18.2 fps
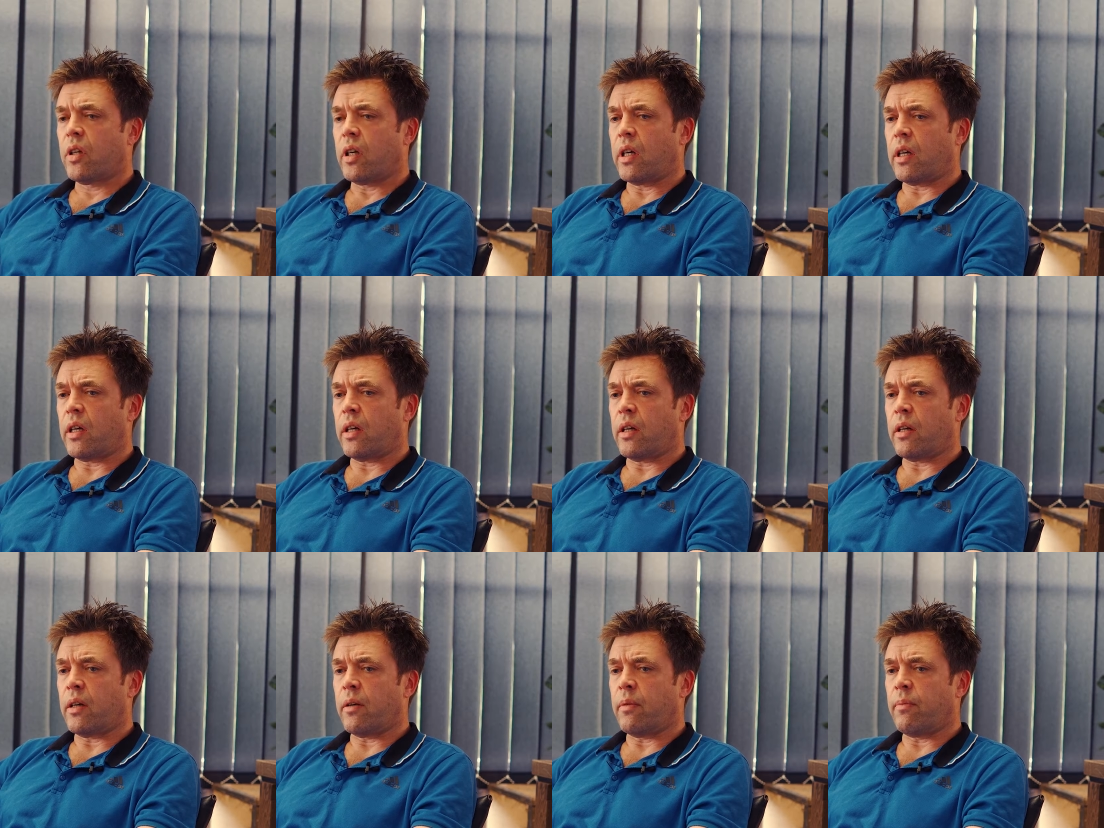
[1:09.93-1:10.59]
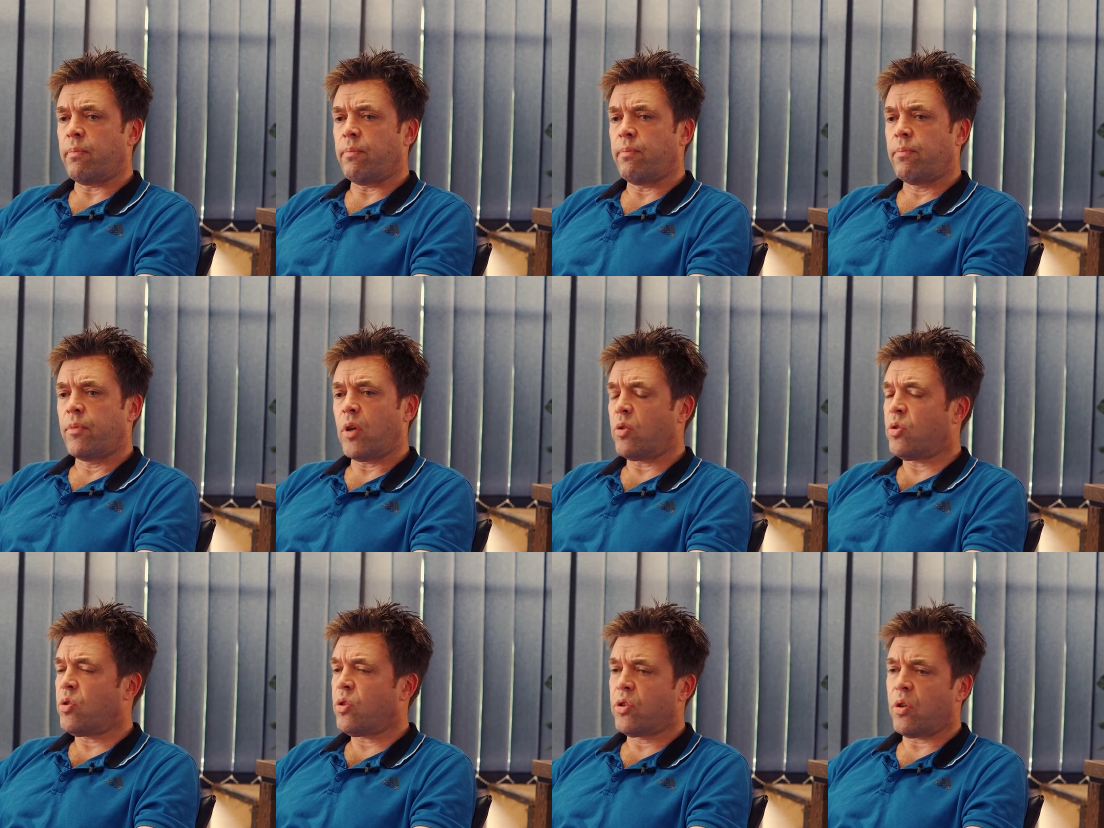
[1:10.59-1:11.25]

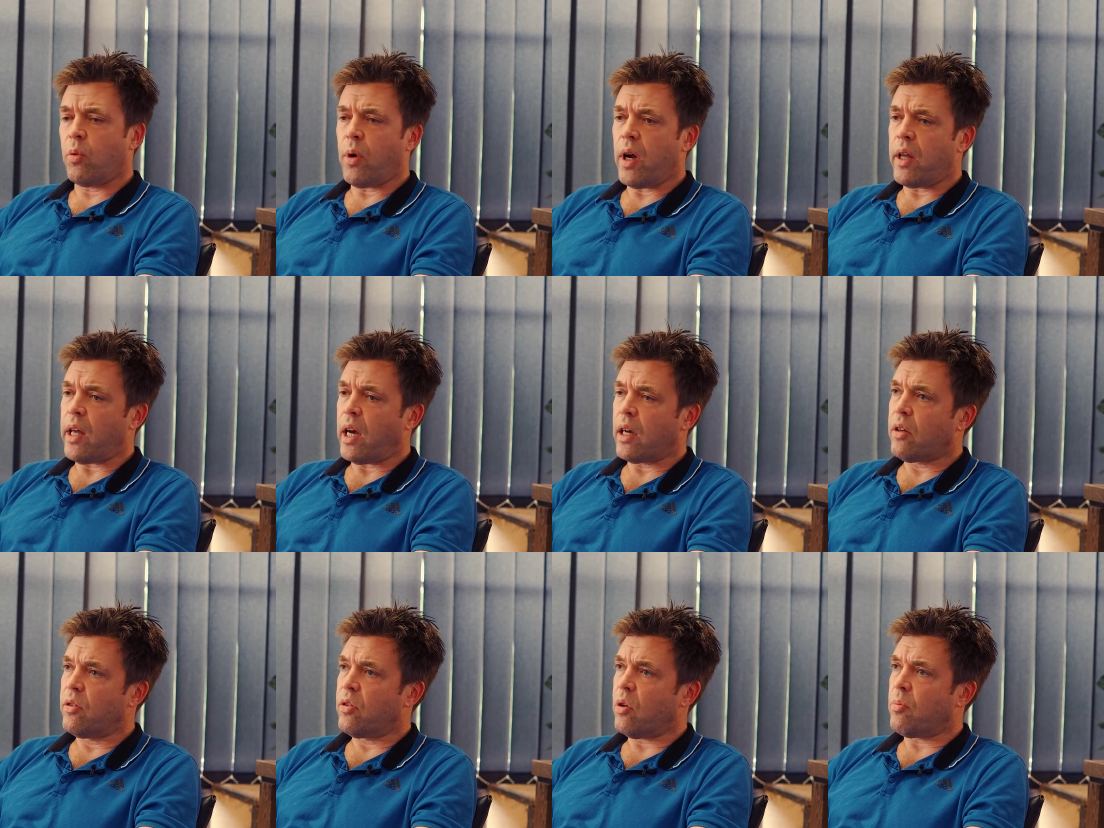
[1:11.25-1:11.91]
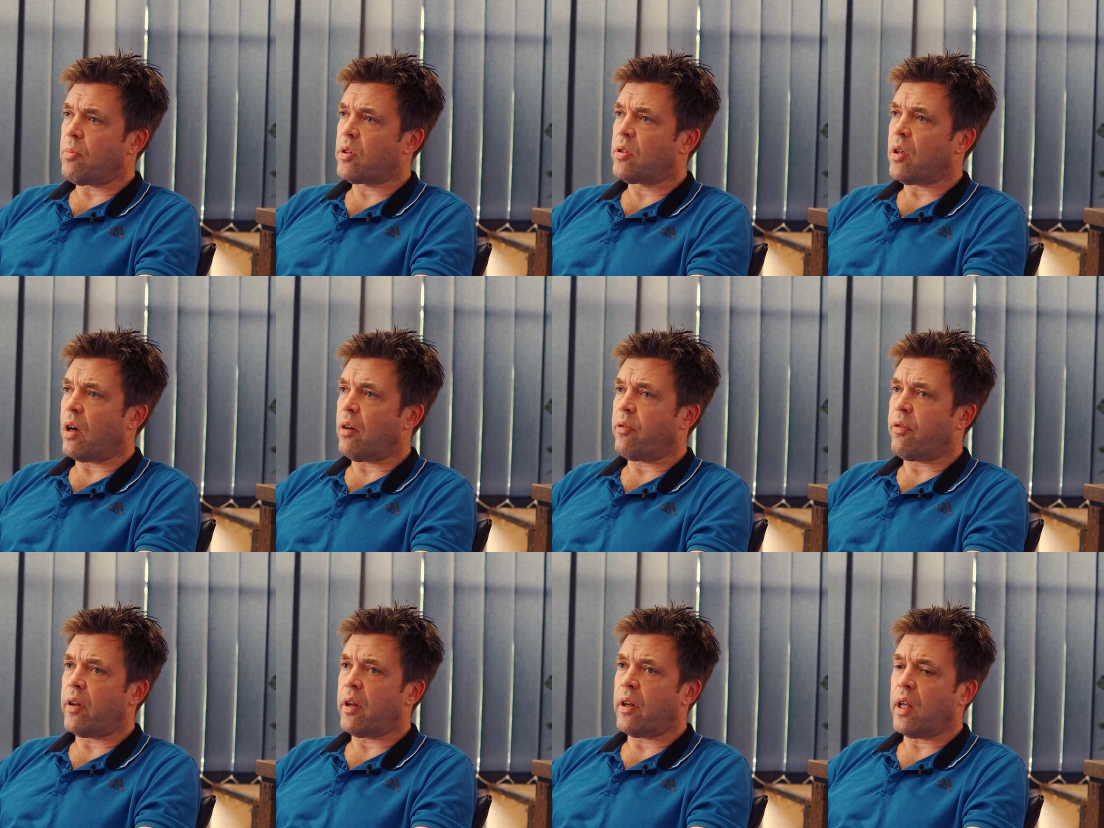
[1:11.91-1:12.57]
not just the way that I conduct
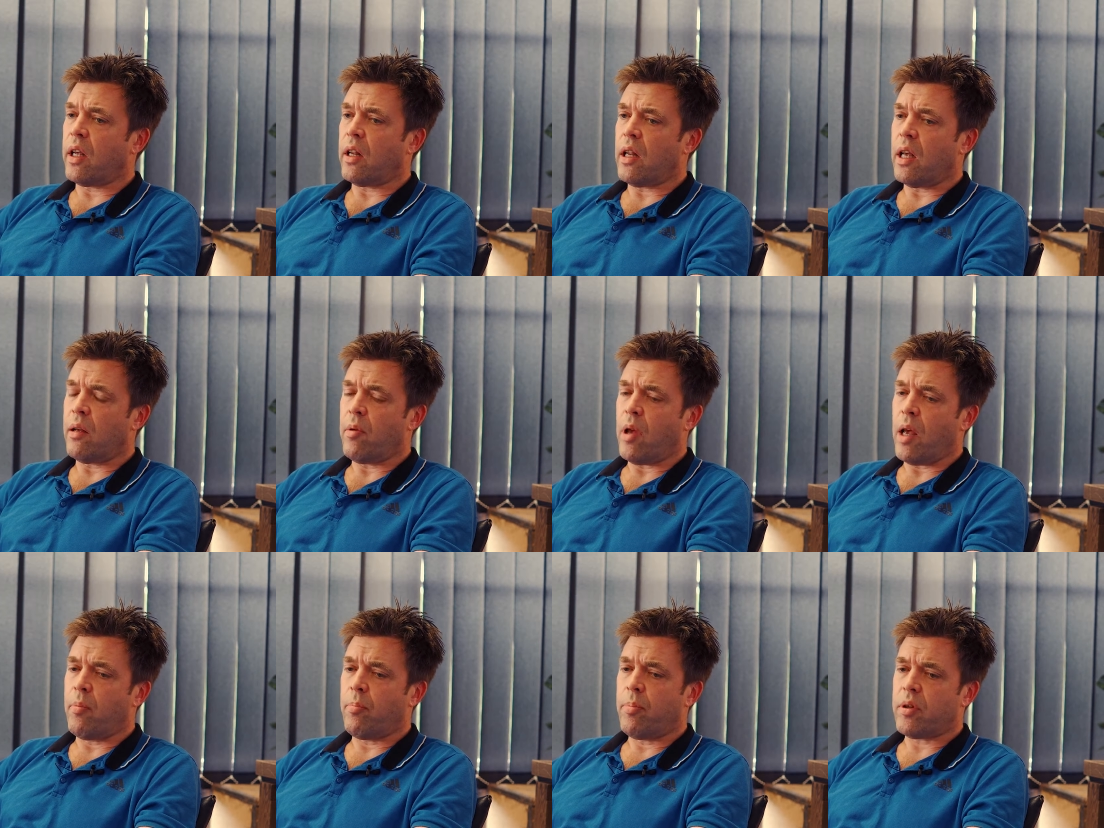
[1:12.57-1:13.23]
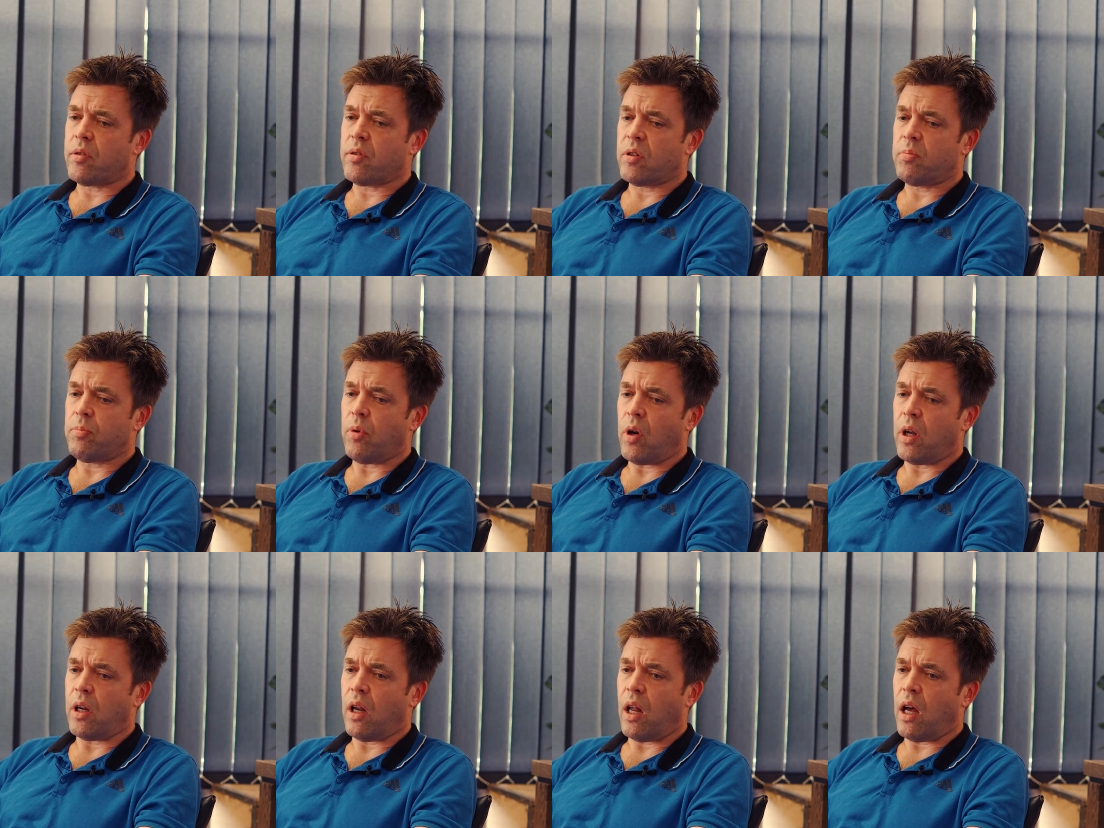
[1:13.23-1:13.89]
myself in business,
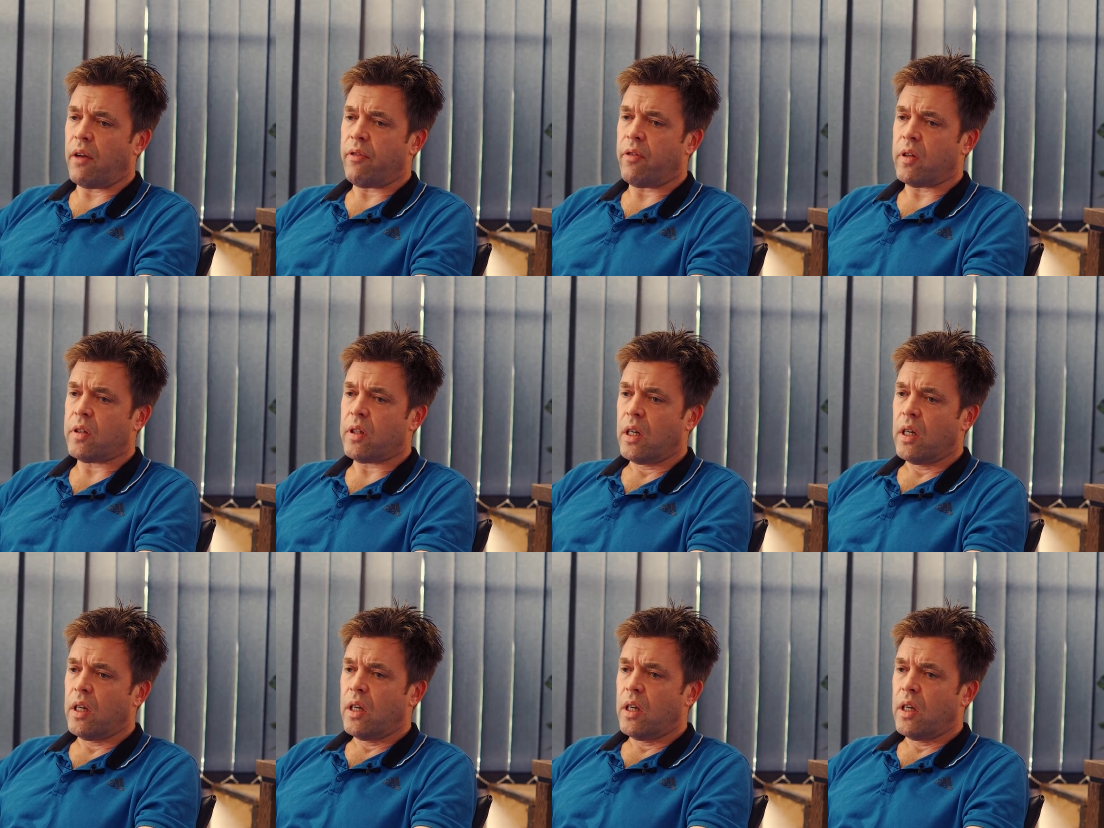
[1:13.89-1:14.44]
but in life, is